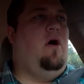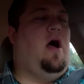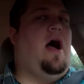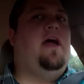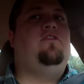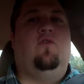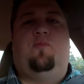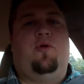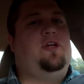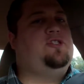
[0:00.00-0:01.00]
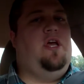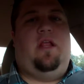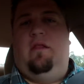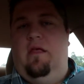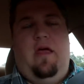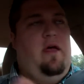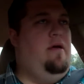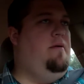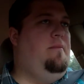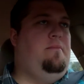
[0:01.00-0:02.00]
I do appreciate
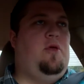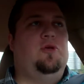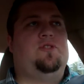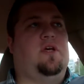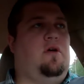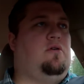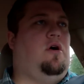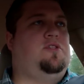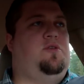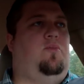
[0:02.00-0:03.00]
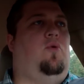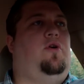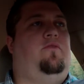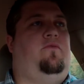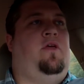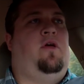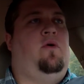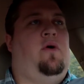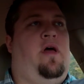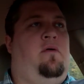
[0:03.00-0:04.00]
music across the board of
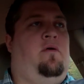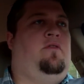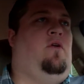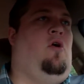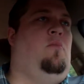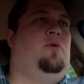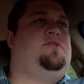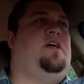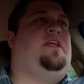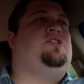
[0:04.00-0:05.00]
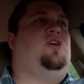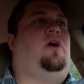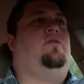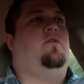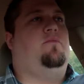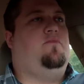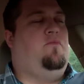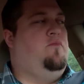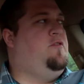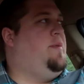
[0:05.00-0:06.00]
almost any genre,
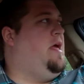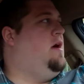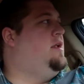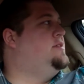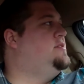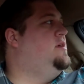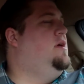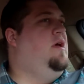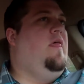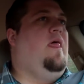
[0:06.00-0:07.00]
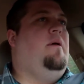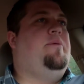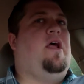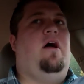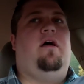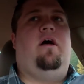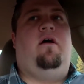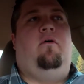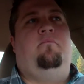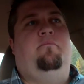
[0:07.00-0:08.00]
to be honest. But
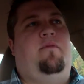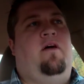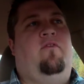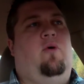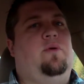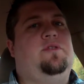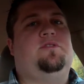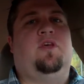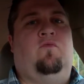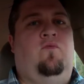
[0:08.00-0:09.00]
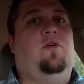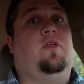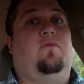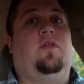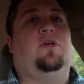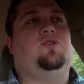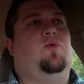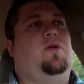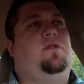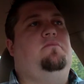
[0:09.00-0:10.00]
I've always really
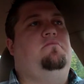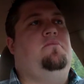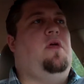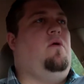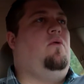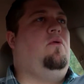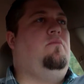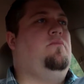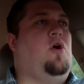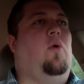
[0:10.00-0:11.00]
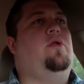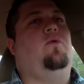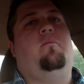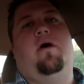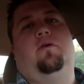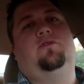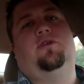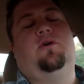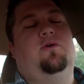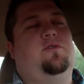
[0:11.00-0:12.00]
enjoyed going to metal
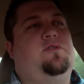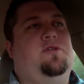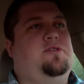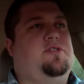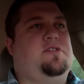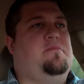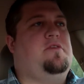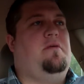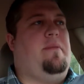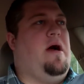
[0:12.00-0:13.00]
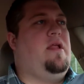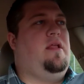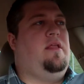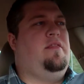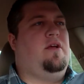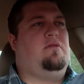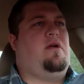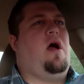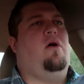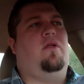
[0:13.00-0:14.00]
shows. There's just something about it in the
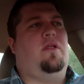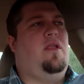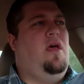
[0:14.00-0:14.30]
crowd, and